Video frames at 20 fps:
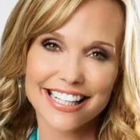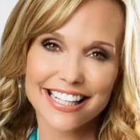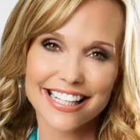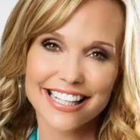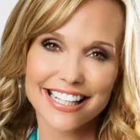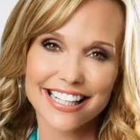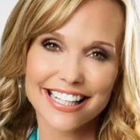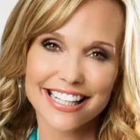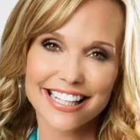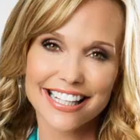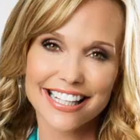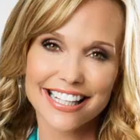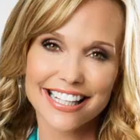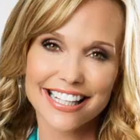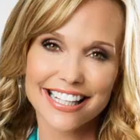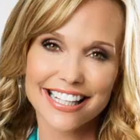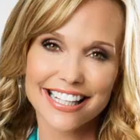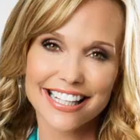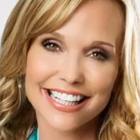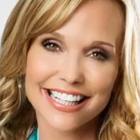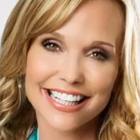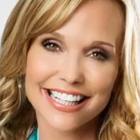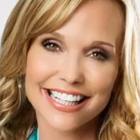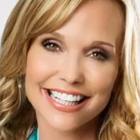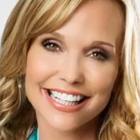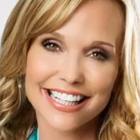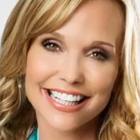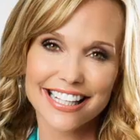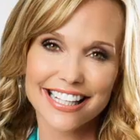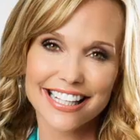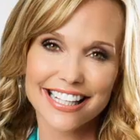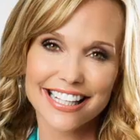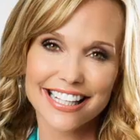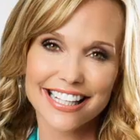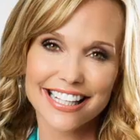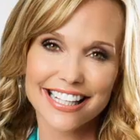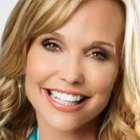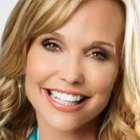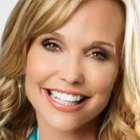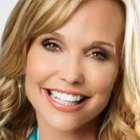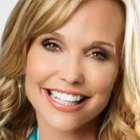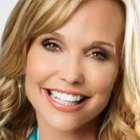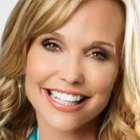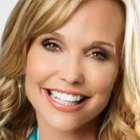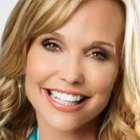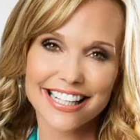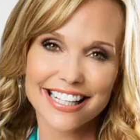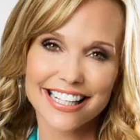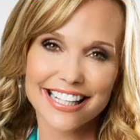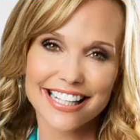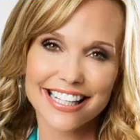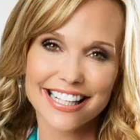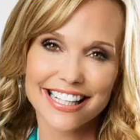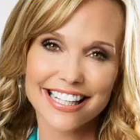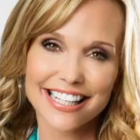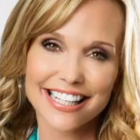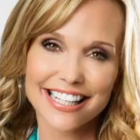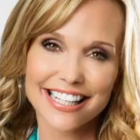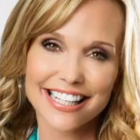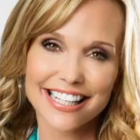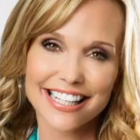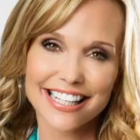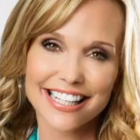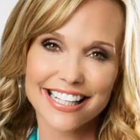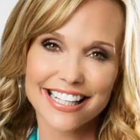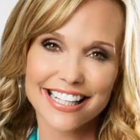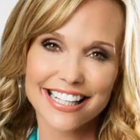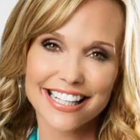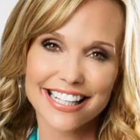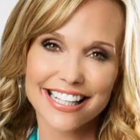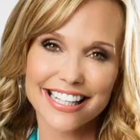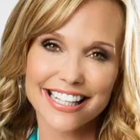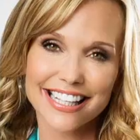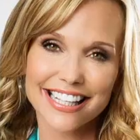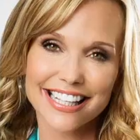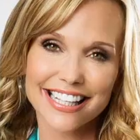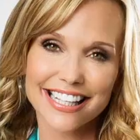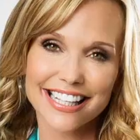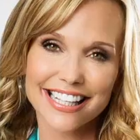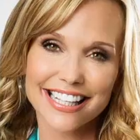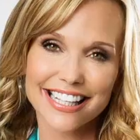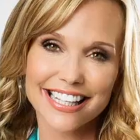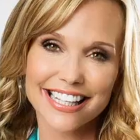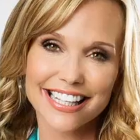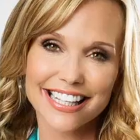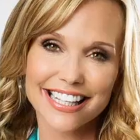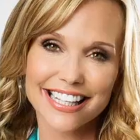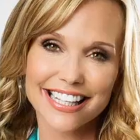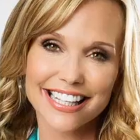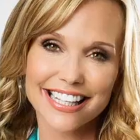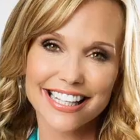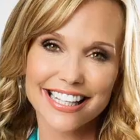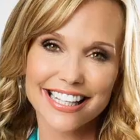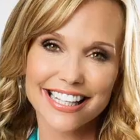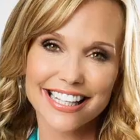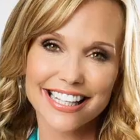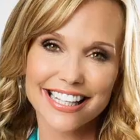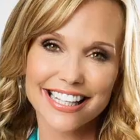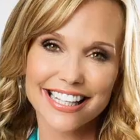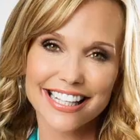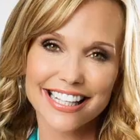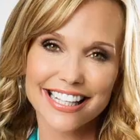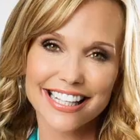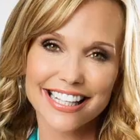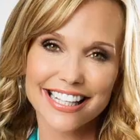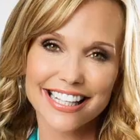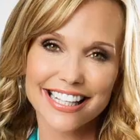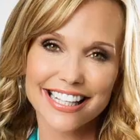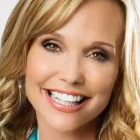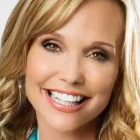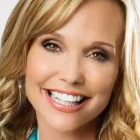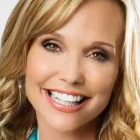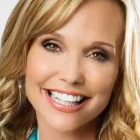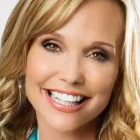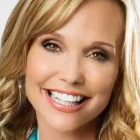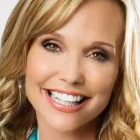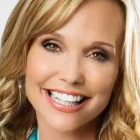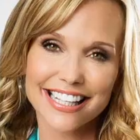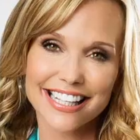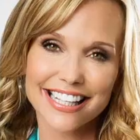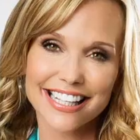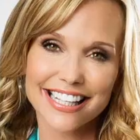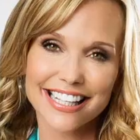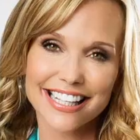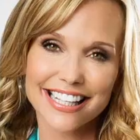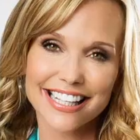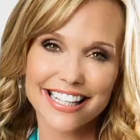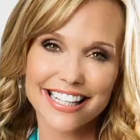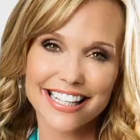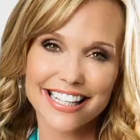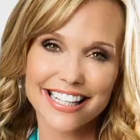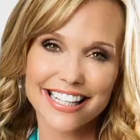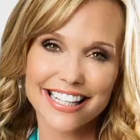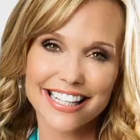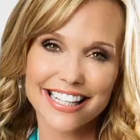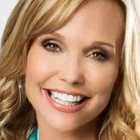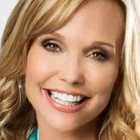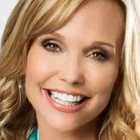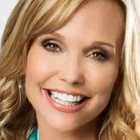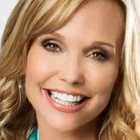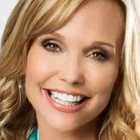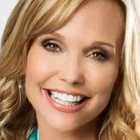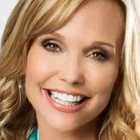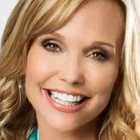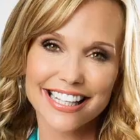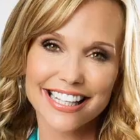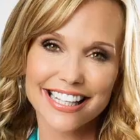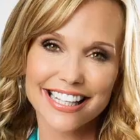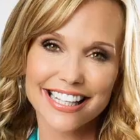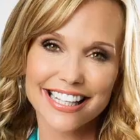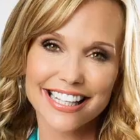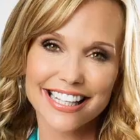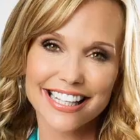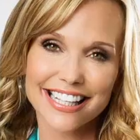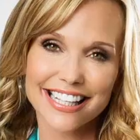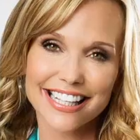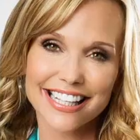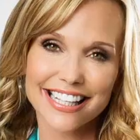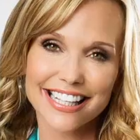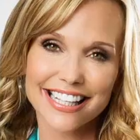(no lip movement)